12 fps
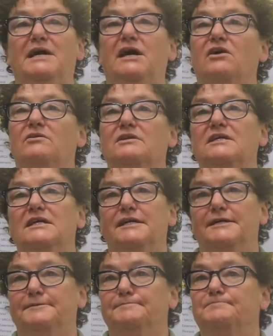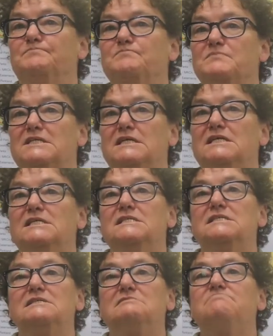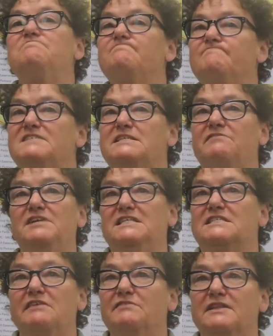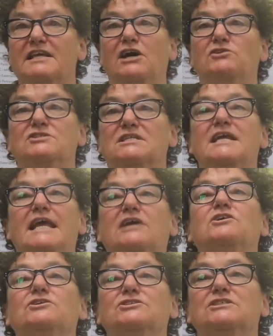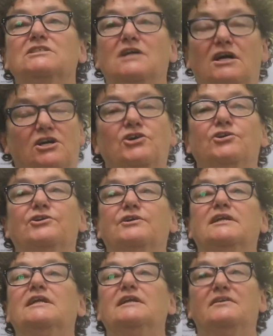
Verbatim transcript: about um, 77,000 acres occurred